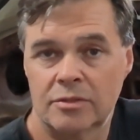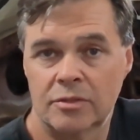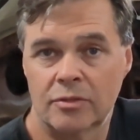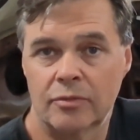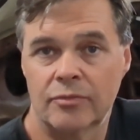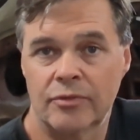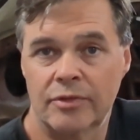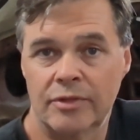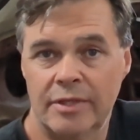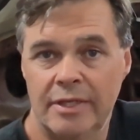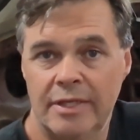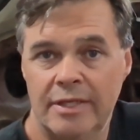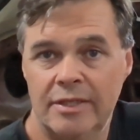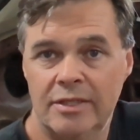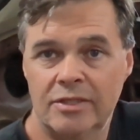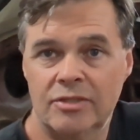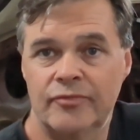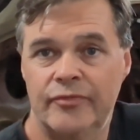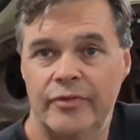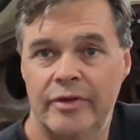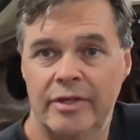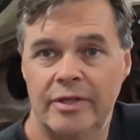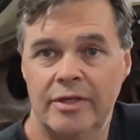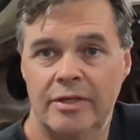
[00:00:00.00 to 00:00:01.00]
So in this
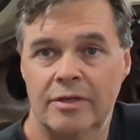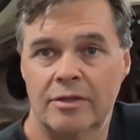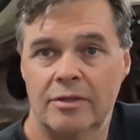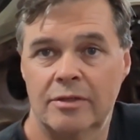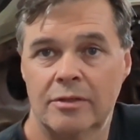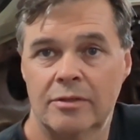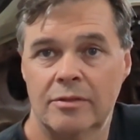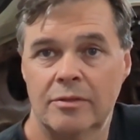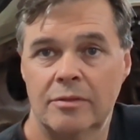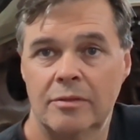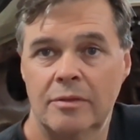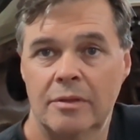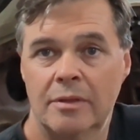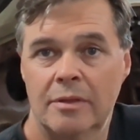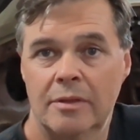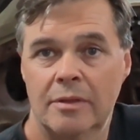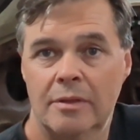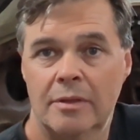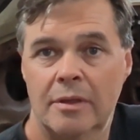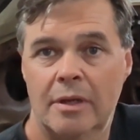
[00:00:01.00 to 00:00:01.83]
video,